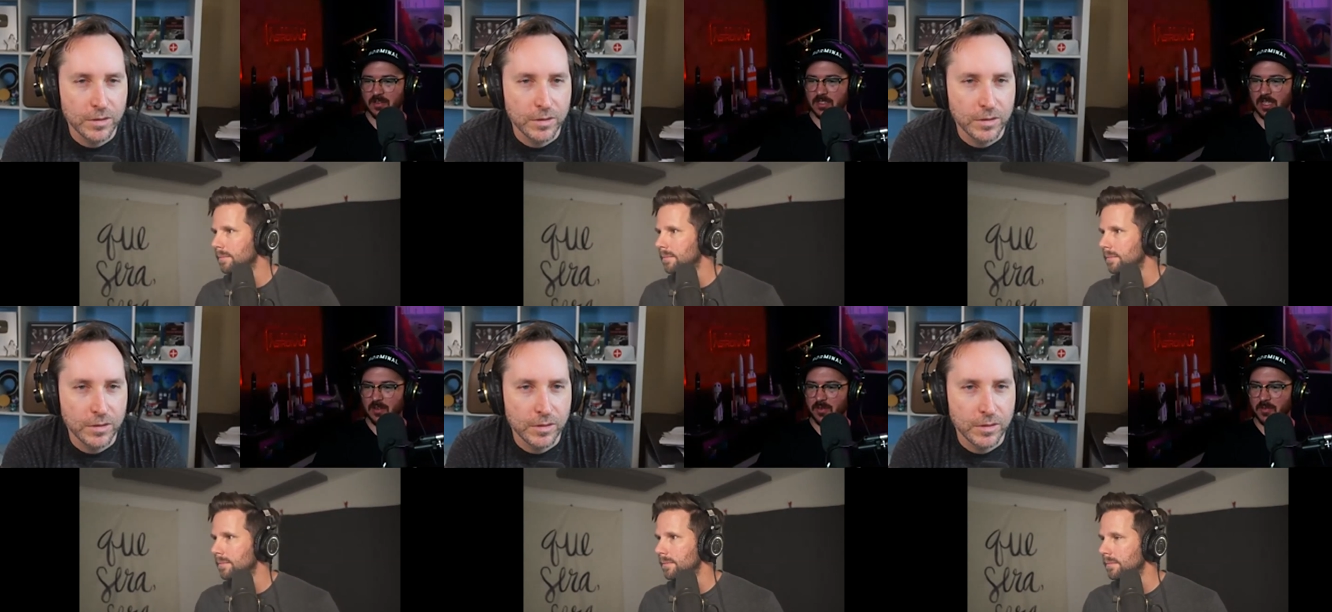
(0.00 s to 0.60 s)
Speaker 1: Data
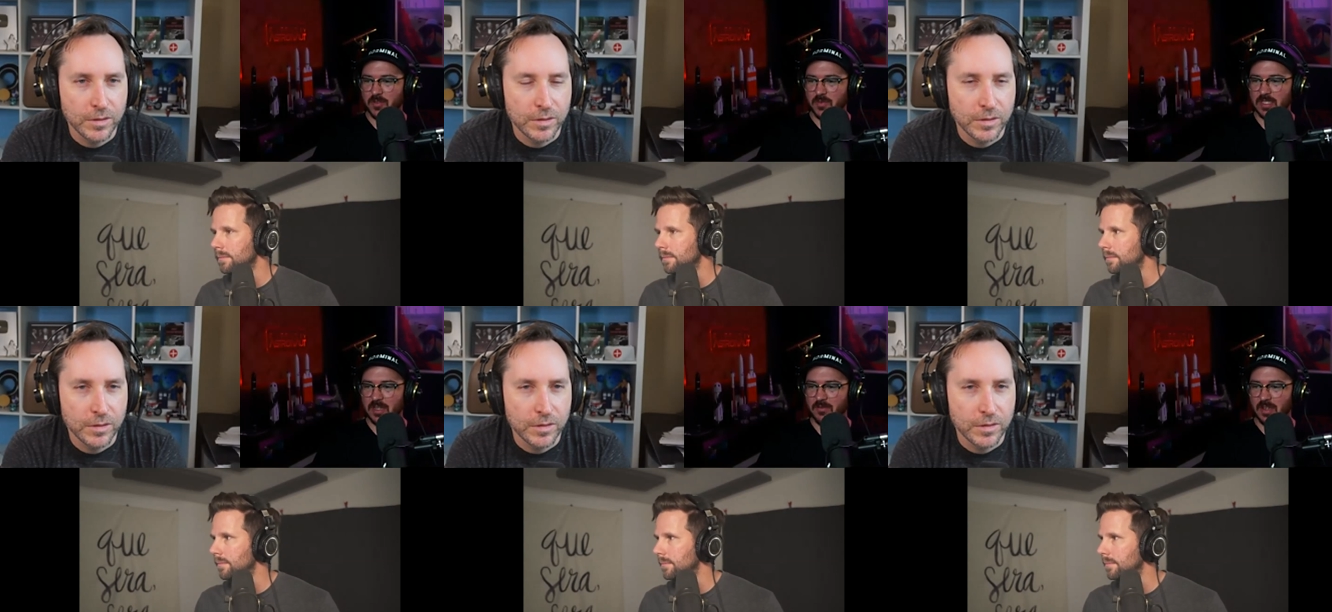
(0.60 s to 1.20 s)
from the most
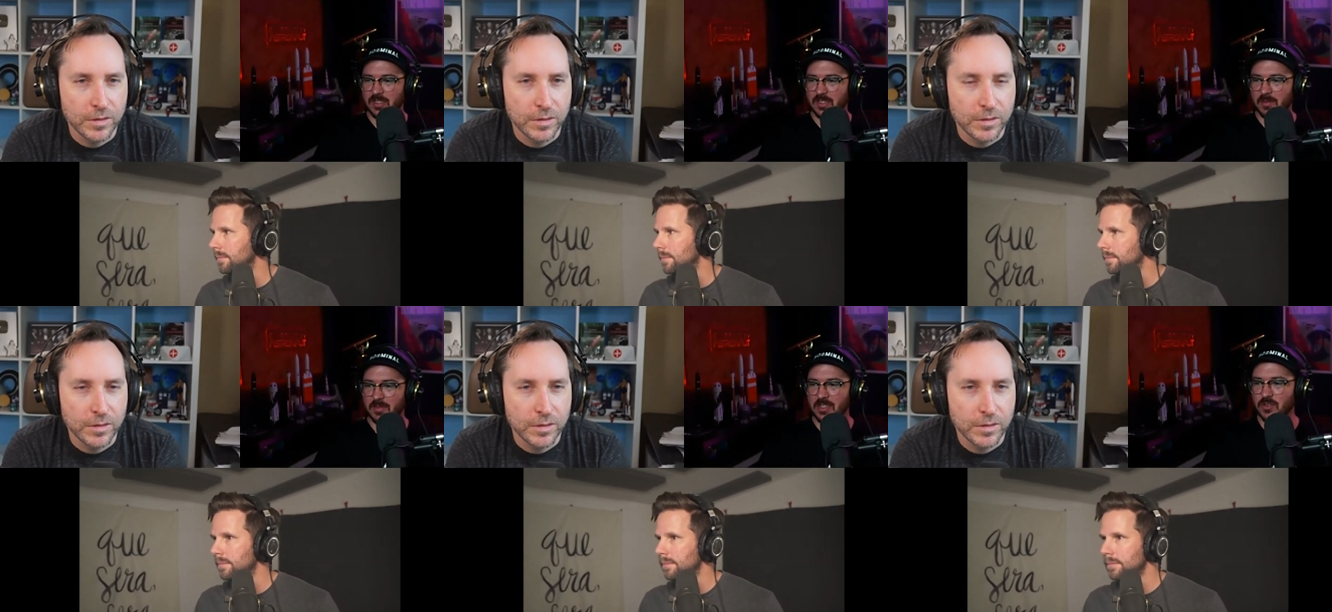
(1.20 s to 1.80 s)
recent events
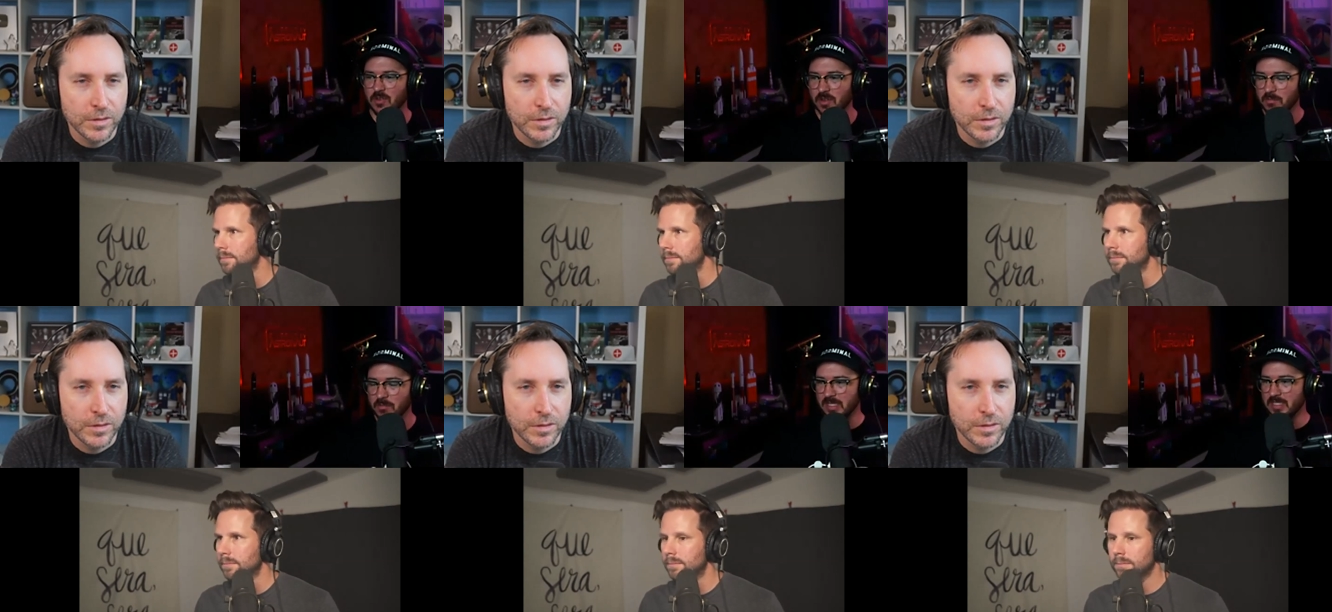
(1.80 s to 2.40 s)
update show a
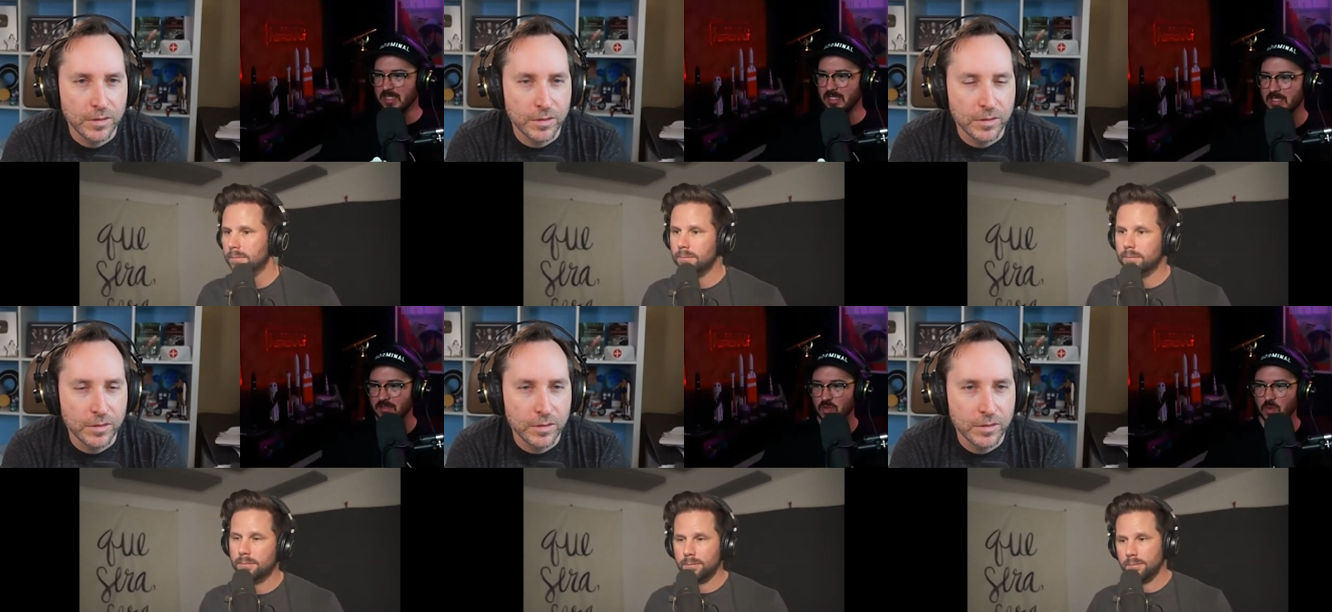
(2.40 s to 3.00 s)
missed distance
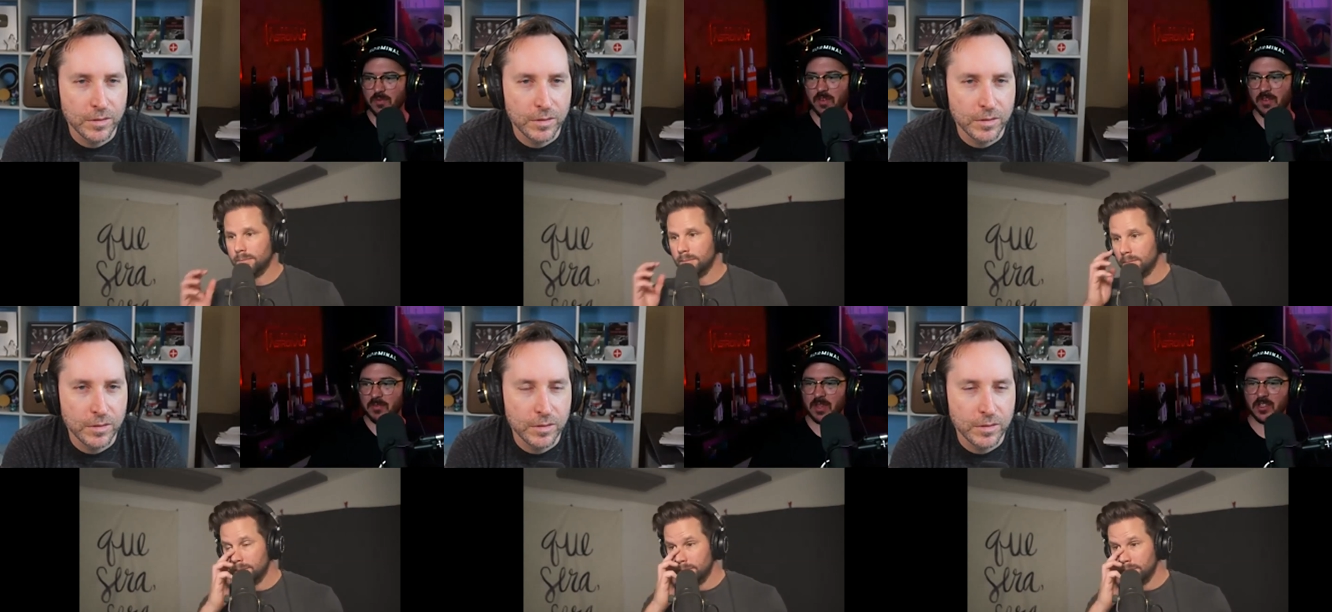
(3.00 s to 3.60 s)
of 25
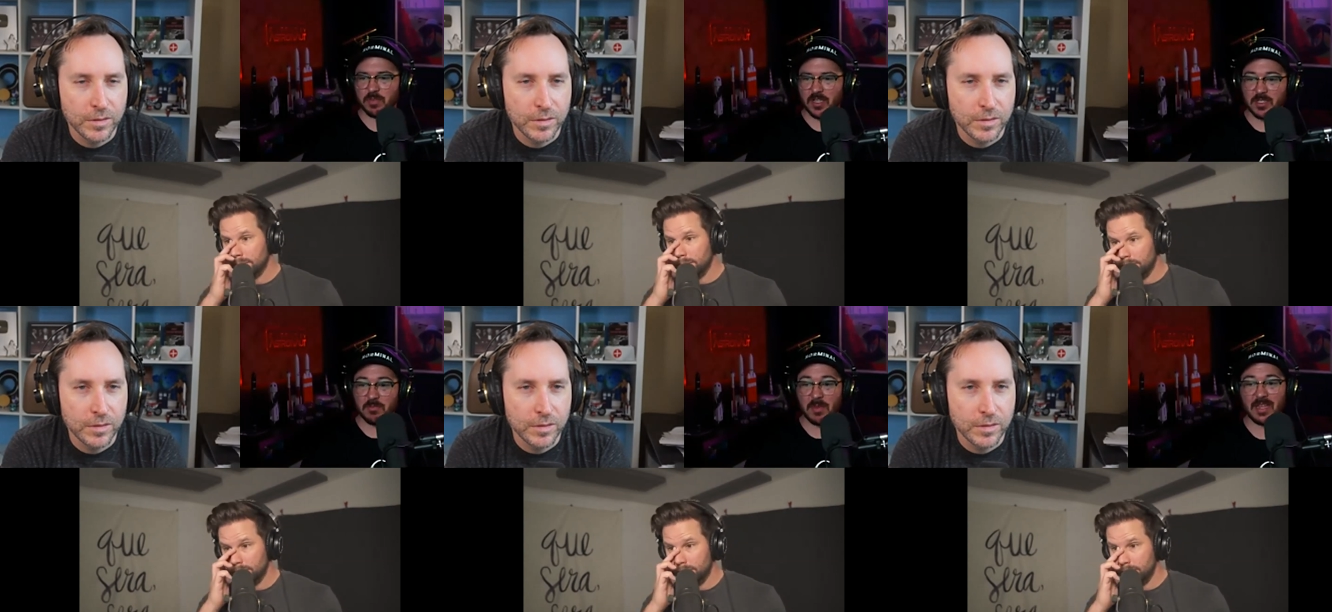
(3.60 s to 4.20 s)
meters plus
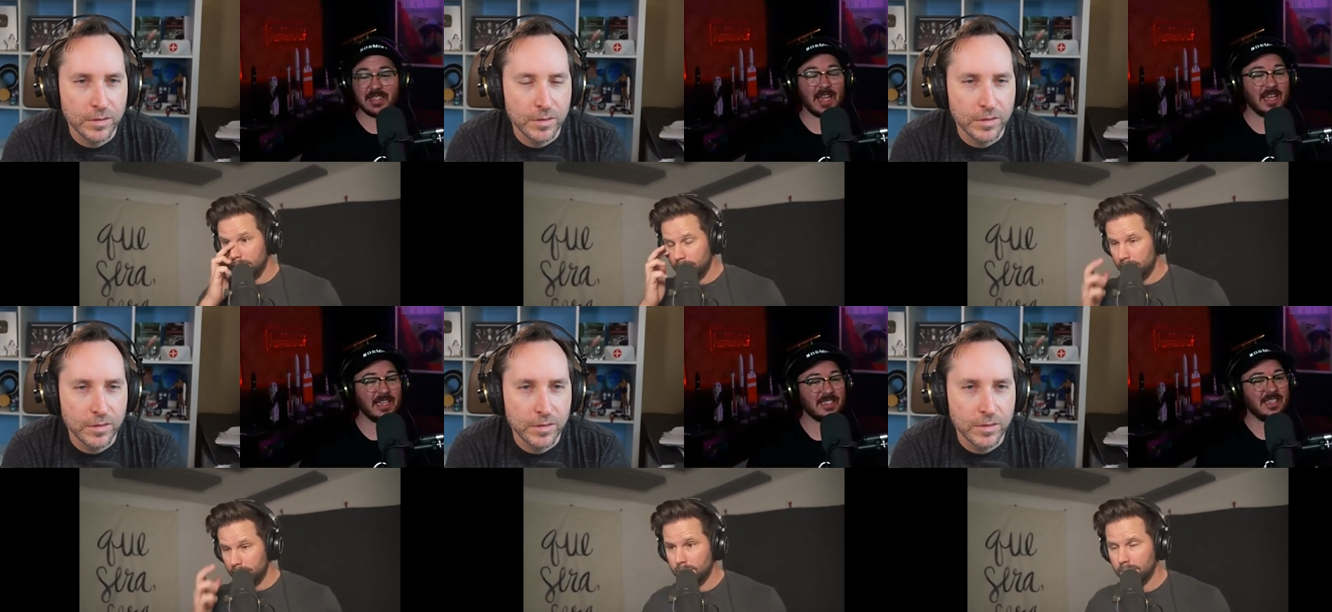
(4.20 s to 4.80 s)
minus
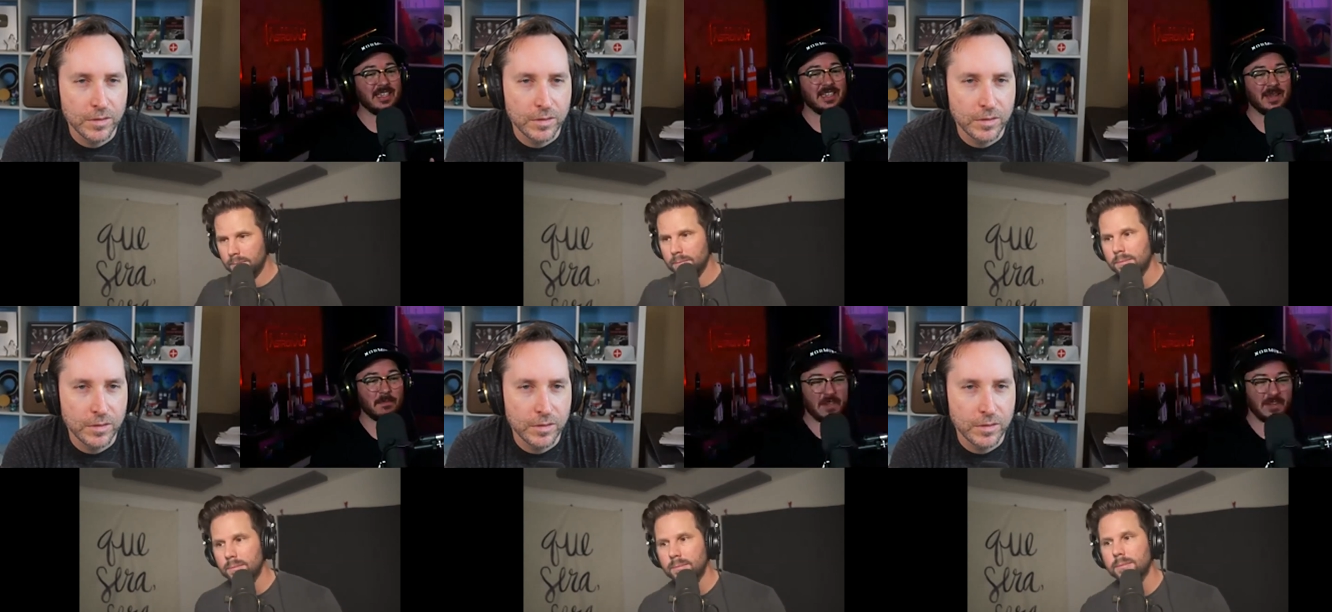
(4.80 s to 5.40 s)
18
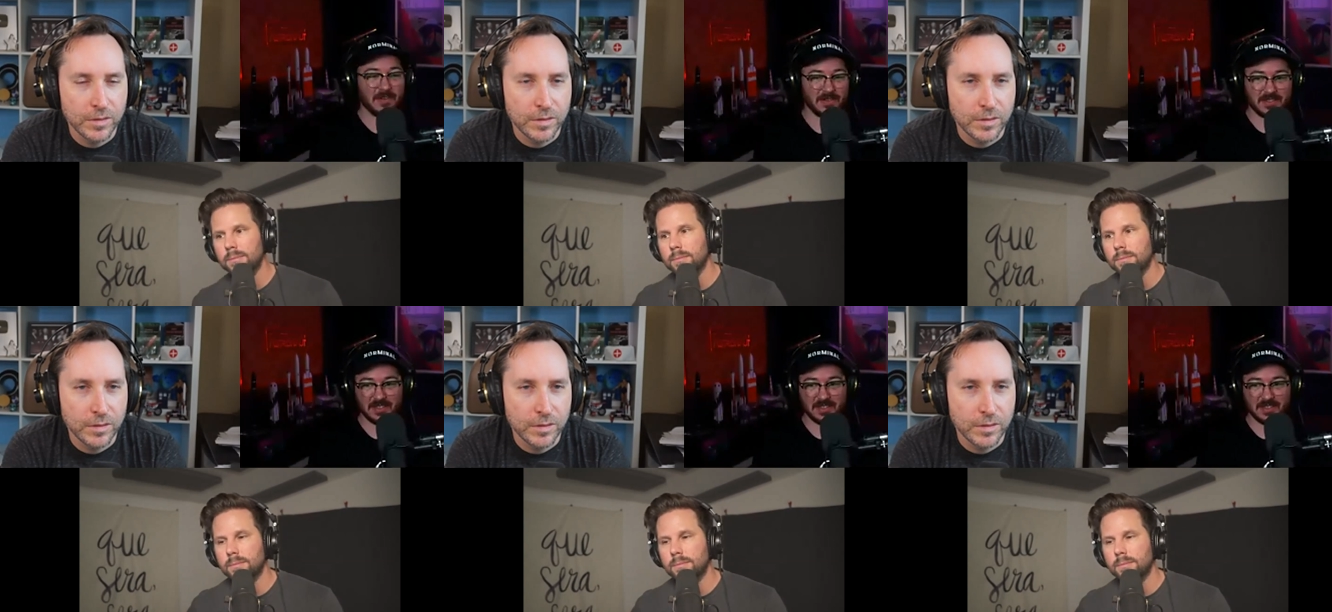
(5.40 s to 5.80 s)
meters